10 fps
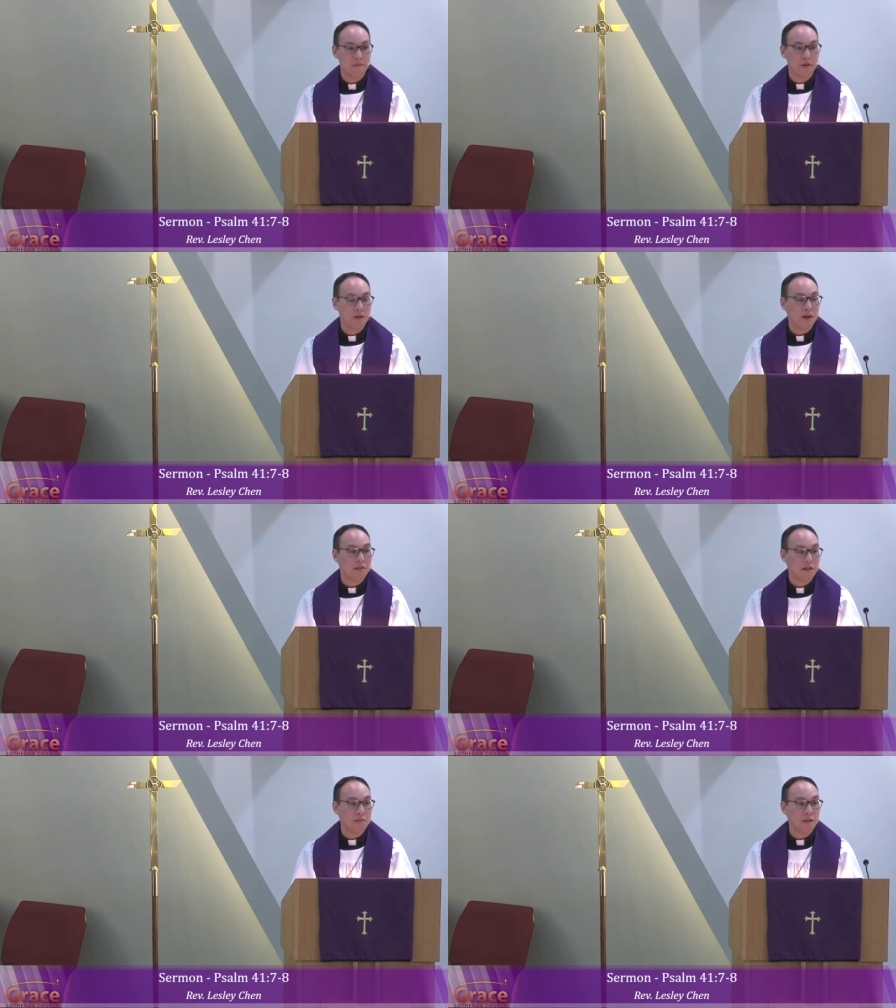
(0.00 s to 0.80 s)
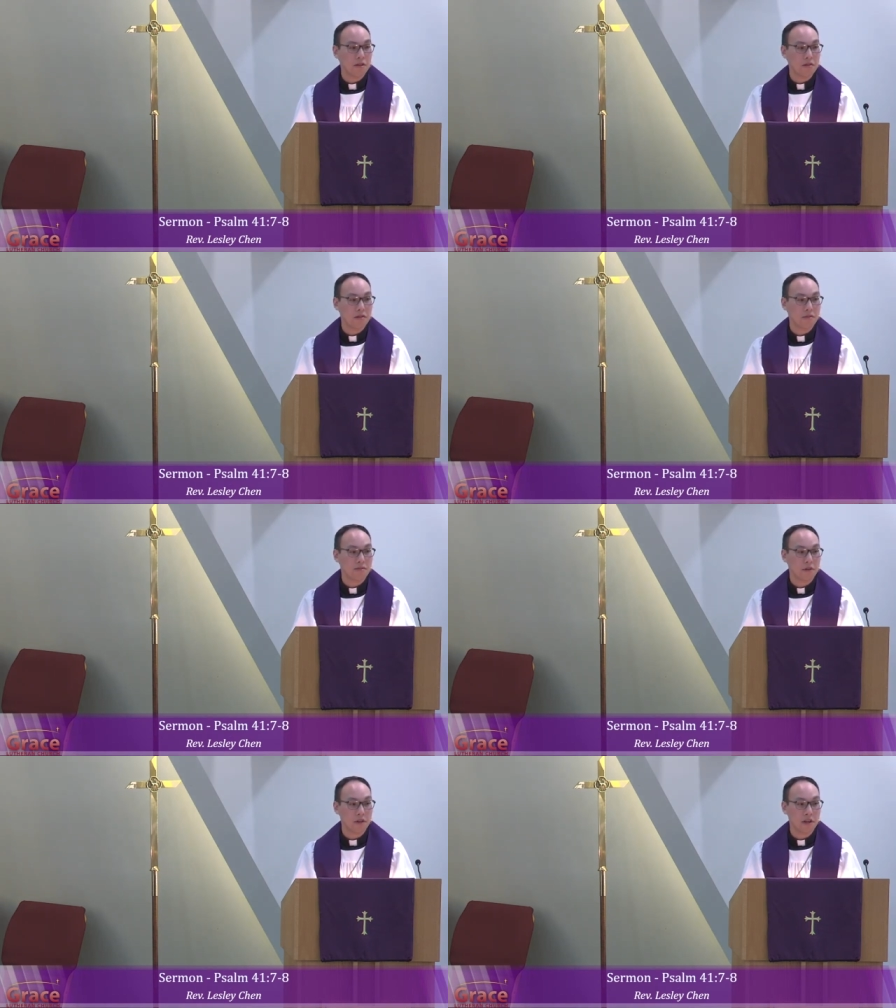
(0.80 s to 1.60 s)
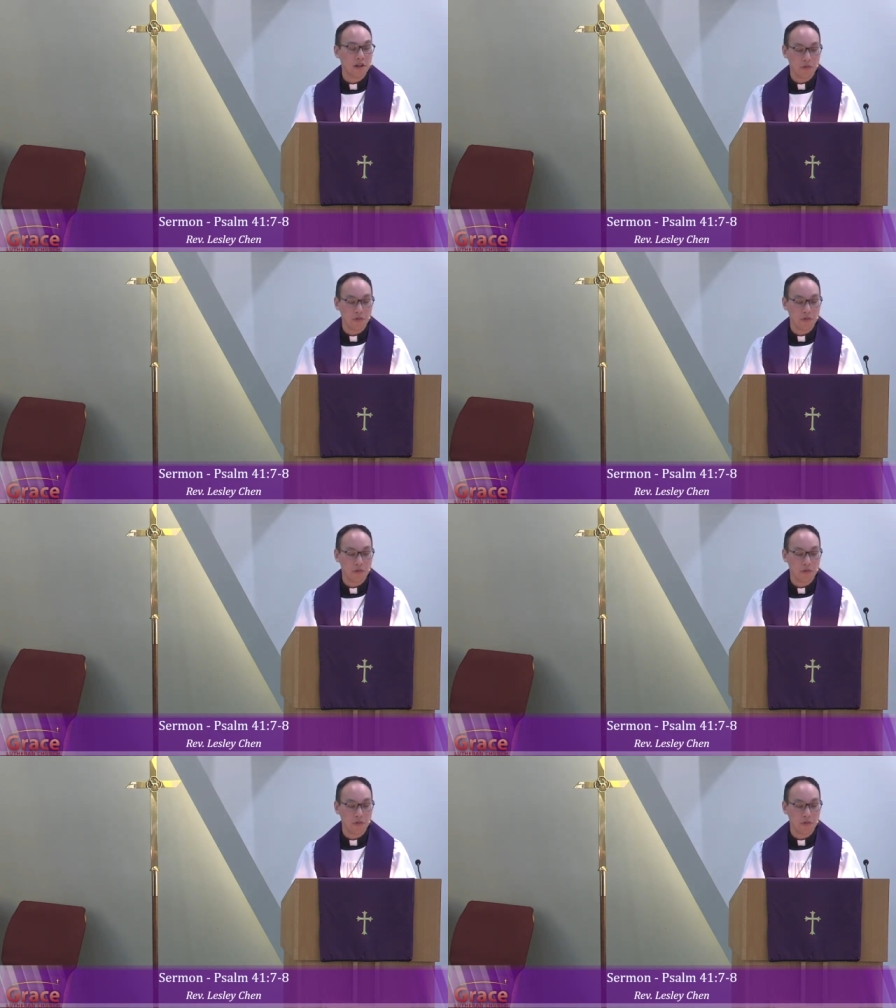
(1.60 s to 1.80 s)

while God's enemies are getting